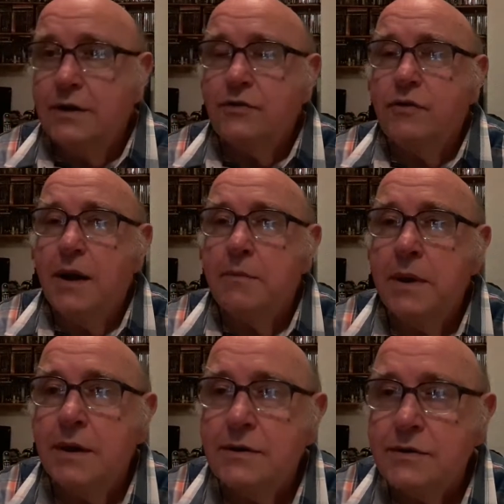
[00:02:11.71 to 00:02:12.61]
distract
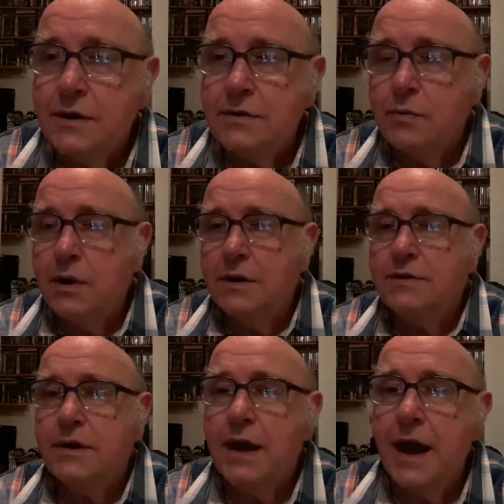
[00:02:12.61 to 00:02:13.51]
me as well as
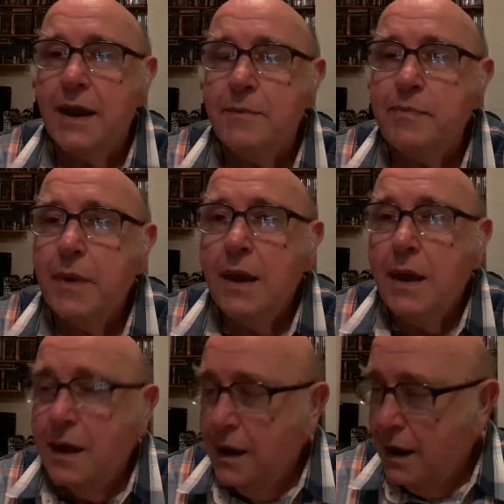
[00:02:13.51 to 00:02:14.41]
he can.
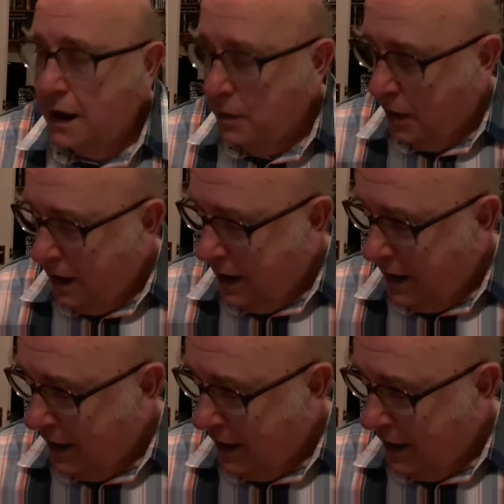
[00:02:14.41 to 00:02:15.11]
Anyway,